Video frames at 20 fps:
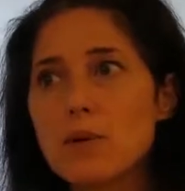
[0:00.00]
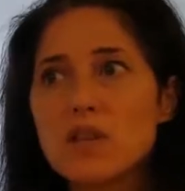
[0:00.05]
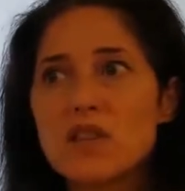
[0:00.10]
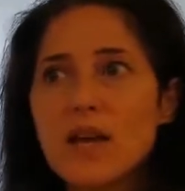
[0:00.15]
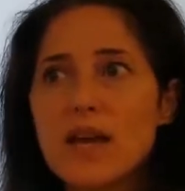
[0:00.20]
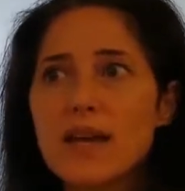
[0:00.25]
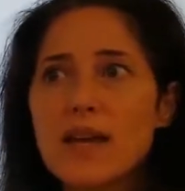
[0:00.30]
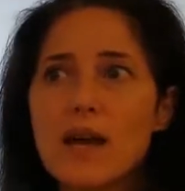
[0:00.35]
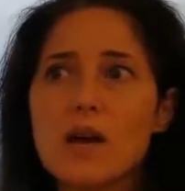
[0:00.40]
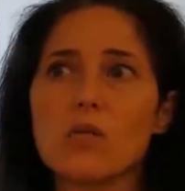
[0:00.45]

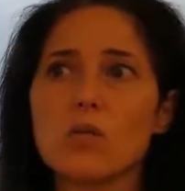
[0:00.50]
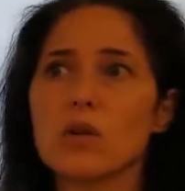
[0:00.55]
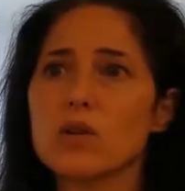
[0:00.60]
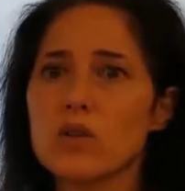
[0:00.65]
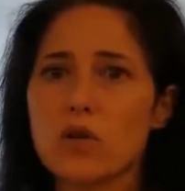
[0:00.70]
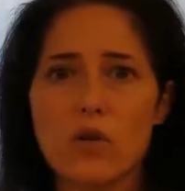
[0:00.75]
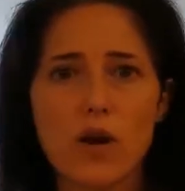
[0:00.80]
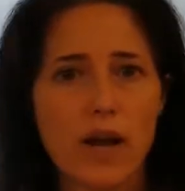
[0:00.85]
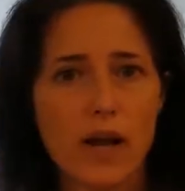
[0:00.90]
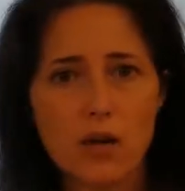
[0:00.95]
they can't read
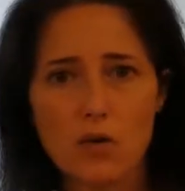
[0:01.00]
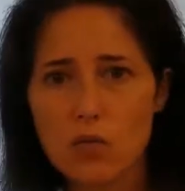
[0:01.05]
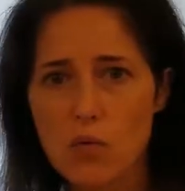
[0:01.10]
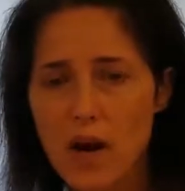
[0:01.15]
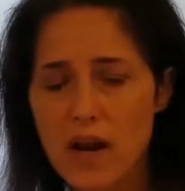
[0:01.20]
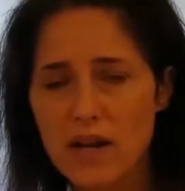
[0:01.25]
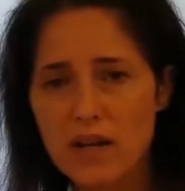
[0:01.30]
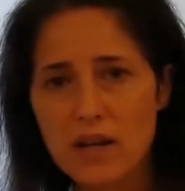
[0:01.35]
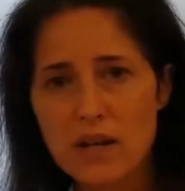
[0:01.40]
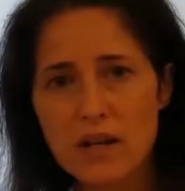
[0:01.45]
their
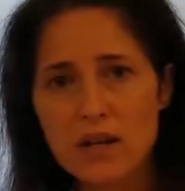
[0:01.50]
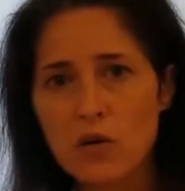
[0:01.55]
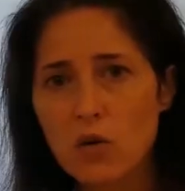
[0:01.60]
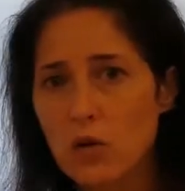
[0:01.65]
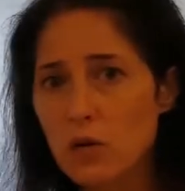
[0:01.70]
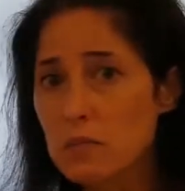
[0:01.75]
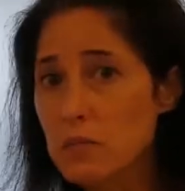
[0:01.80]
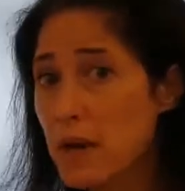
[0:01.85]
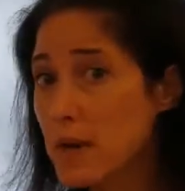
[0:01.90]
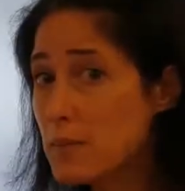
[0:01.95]
handwriting,
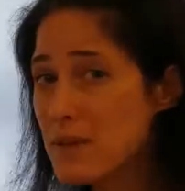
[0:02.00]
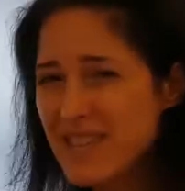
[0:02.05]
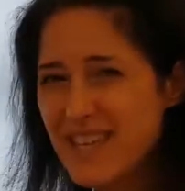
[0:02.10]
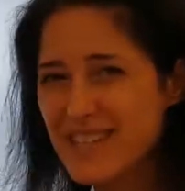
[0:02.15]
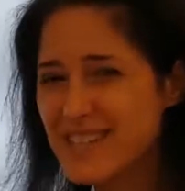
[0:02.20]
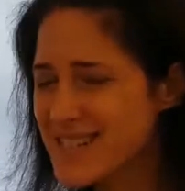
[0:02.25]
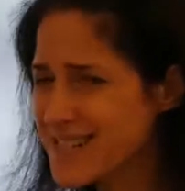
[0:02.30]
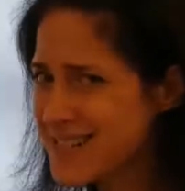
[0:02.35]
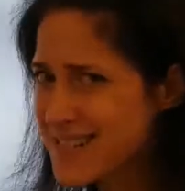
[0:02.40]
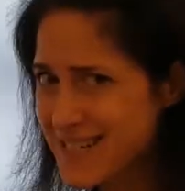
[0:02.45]
or maybe they
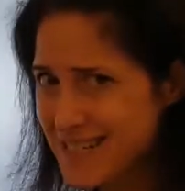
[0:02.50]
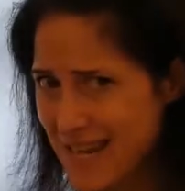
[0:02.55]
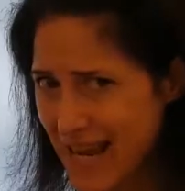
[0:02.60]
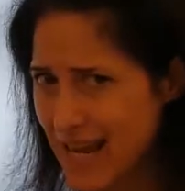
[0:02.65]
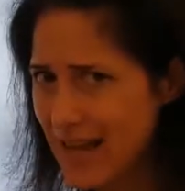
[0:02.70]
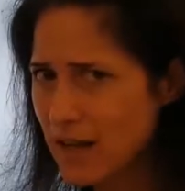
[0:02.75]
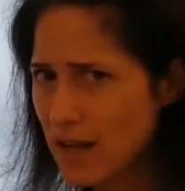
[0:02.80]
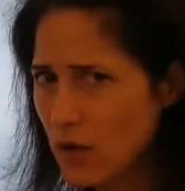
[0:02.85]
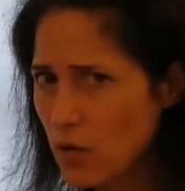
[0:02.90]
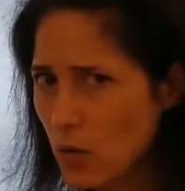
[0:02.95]
didn't
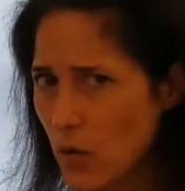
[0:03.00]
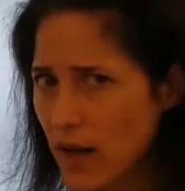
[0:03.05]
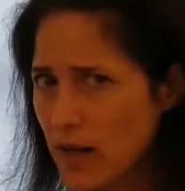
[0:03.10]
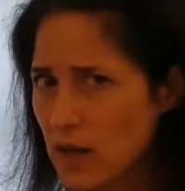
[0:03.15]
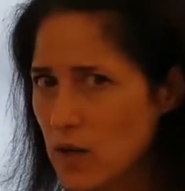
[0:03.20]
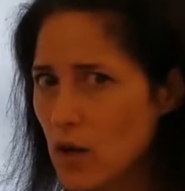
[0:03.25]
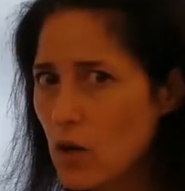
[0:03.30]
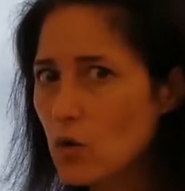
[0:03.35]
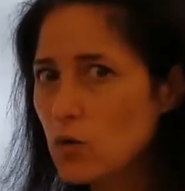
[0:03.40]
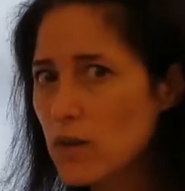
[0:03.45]
take a great
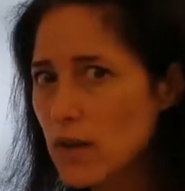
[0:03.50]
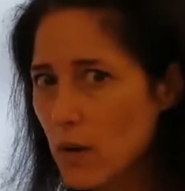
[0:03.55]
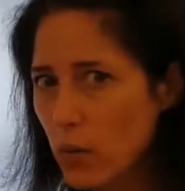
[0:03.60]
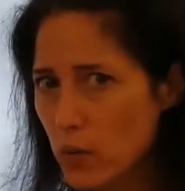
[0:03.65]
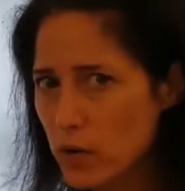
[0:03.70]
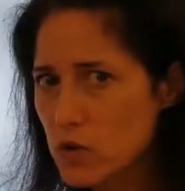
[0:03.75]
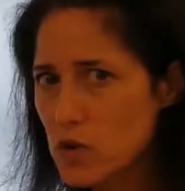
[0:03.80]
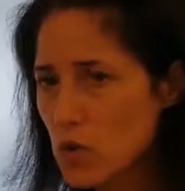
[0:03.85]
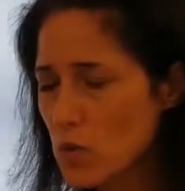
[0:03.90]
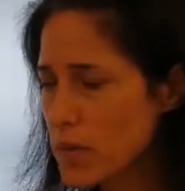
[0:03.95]
note, they were
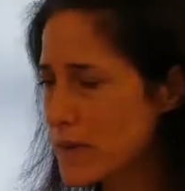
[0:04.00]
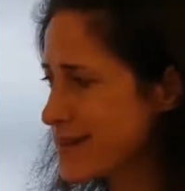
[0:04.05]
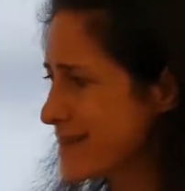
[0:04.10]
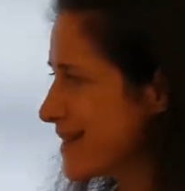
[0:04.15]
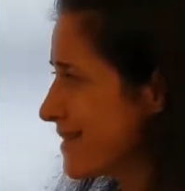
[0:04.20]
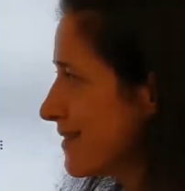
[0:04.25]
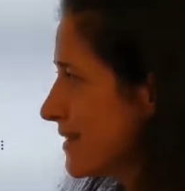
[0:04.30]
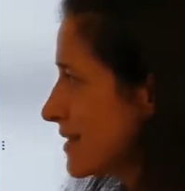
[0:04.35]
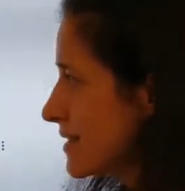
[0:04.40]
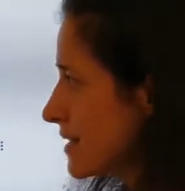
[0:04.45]
too
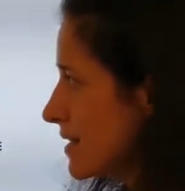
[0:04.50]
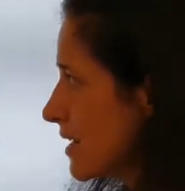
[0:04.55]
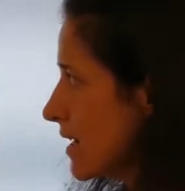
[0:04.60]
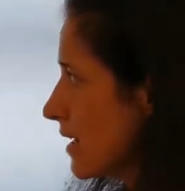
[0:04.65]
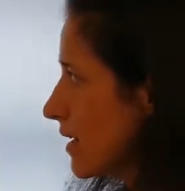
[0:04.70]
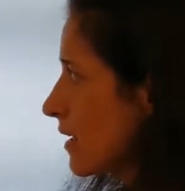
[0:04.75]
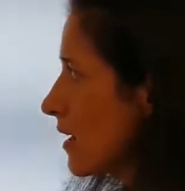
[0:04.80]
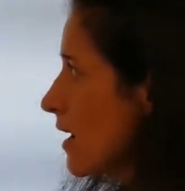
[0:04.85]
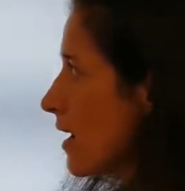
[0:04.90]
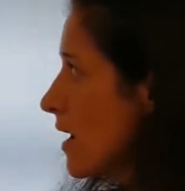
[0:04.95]
busy
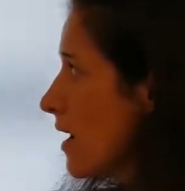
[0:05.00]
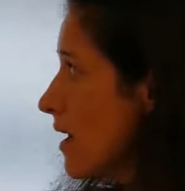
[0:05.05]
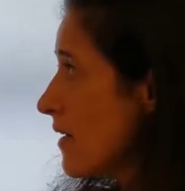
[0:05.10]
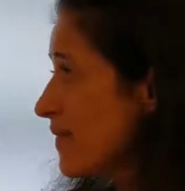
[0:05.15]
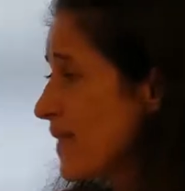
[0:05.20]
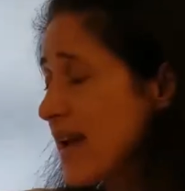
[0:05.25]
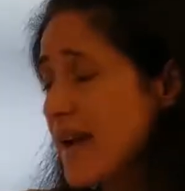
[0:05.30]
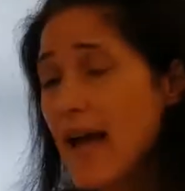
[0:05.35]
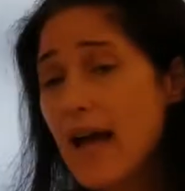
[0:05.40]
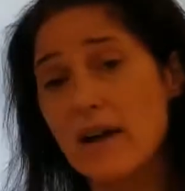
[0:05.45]
listening,
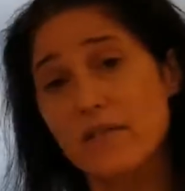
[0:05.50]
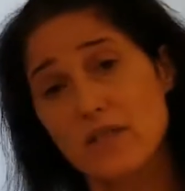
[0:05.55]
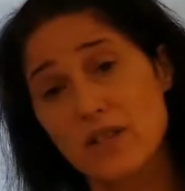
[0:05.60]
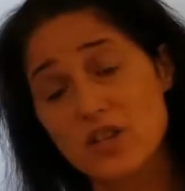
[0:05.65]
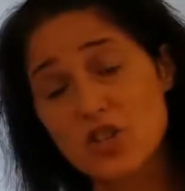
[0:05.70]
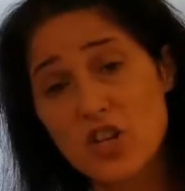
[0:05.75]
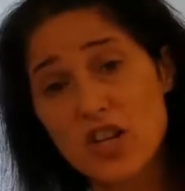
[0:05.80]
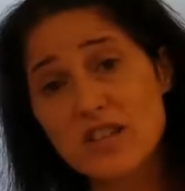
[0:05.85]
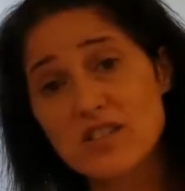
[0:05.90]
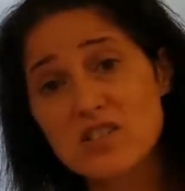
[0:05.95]
they have the
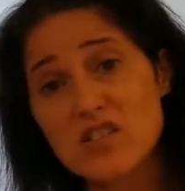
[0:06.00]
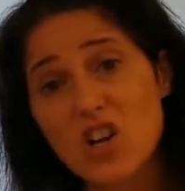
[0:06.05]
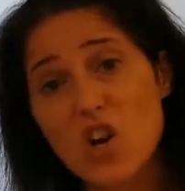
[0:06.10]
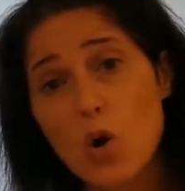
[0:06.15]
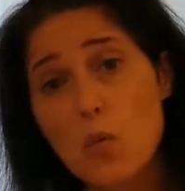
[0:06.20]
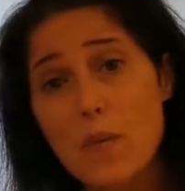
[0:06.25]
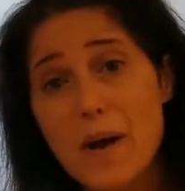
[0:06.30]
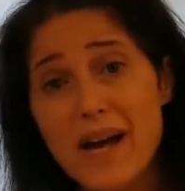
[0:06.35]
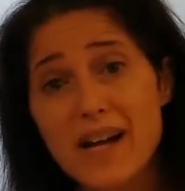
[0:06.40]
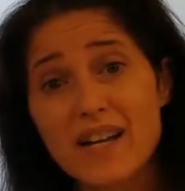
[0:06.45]
chance to go
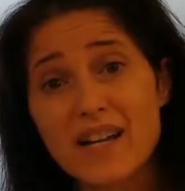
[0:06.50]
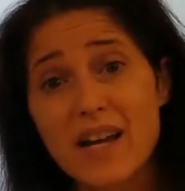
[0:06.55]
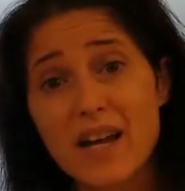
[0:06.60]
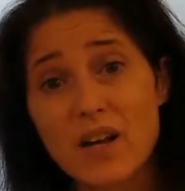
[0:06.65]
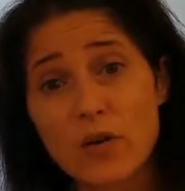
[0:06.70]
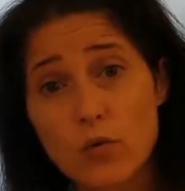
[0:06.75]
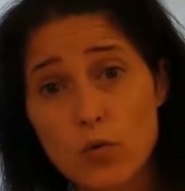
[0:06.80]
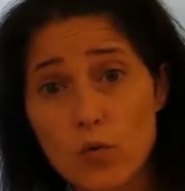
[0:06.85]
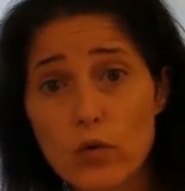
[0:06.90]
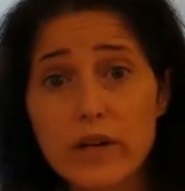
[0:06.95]
back
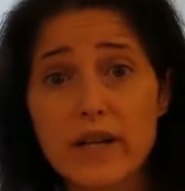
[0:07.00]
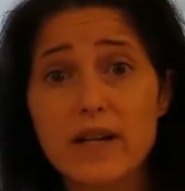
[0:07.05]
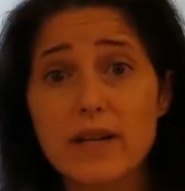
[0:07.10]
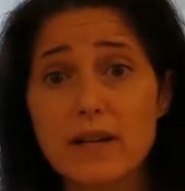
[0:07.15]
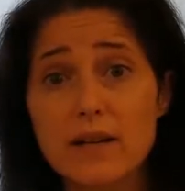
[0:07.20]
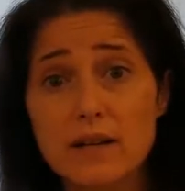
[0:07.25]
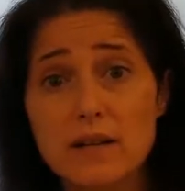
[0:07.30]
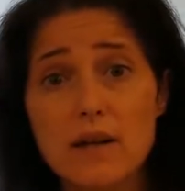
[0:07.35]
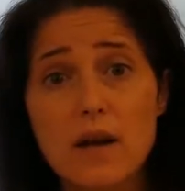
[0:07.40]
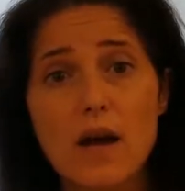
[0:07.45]
and
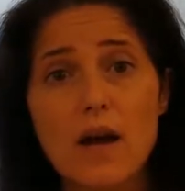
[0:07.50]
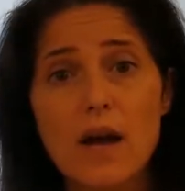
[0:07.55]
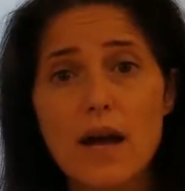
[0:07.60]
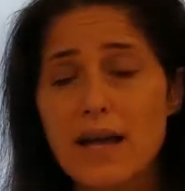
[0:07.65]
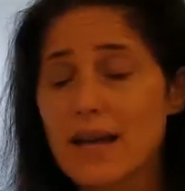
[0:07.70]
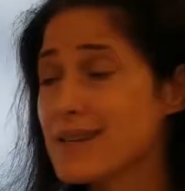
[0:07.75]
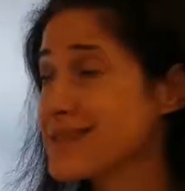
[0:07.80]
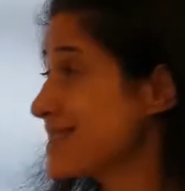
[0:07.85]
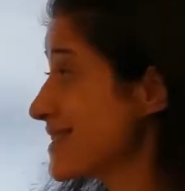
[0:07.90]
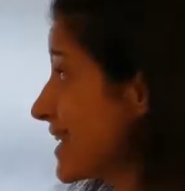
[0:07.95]
read
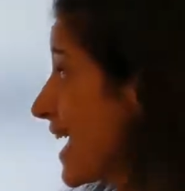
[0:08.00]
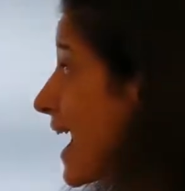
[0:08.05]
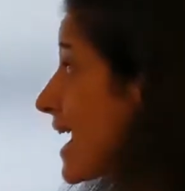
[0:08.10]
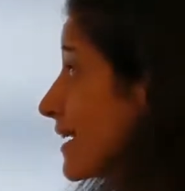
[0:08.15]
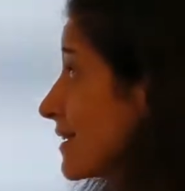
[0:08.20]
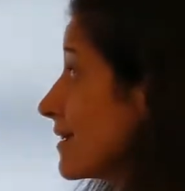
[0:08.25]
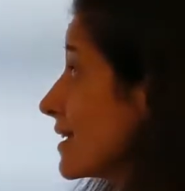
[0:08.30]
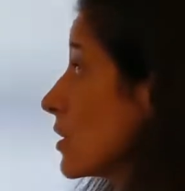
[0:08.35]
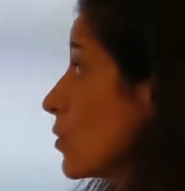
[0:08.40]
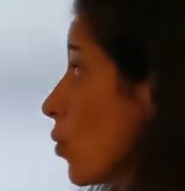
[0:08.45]

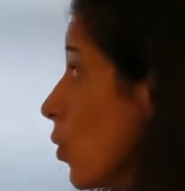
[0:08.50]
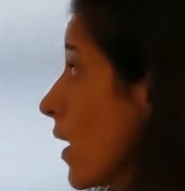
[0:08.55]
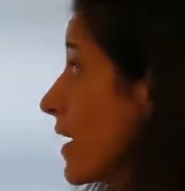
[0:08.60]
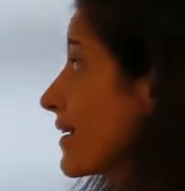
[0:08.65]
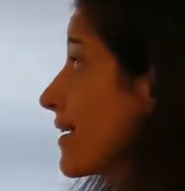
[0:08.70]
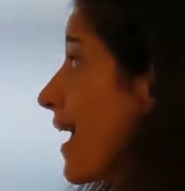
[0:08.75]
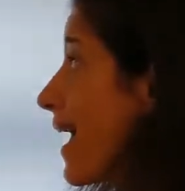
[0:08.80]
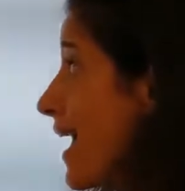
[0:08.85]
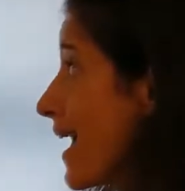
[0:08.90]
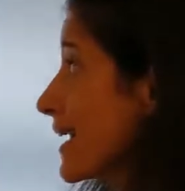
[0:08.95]
exactly
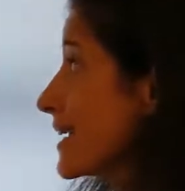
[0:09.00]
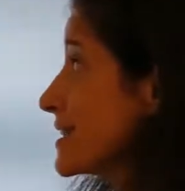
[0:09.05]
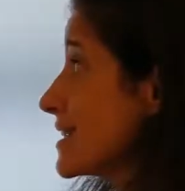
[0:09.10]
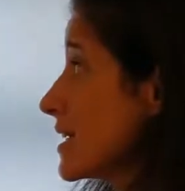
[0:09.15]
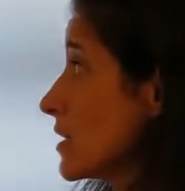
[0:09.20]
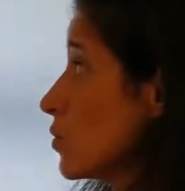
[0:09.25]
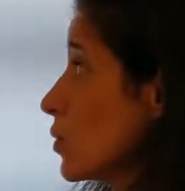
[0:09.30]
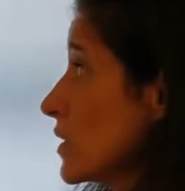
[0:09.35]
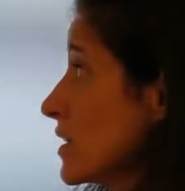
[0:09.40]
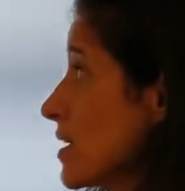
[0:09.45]
what I
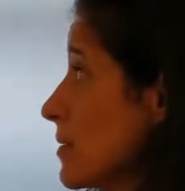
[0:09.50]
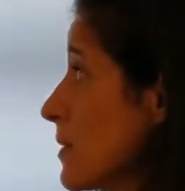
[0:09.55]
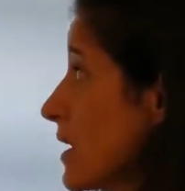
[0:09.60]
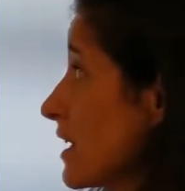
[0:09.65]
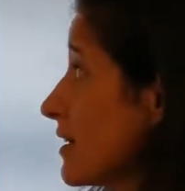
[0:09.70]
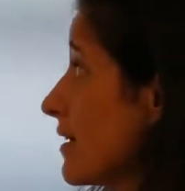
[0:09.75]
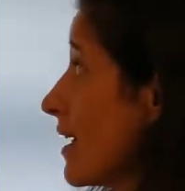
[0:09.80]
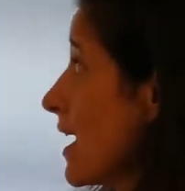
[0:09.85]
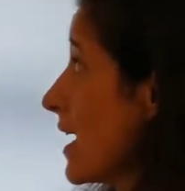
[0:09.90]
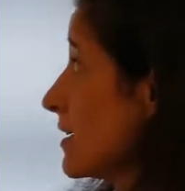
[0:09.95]
did with them in
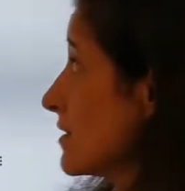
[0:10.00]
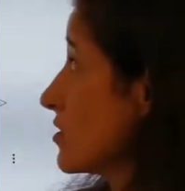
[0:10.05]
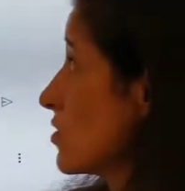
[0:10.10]
class.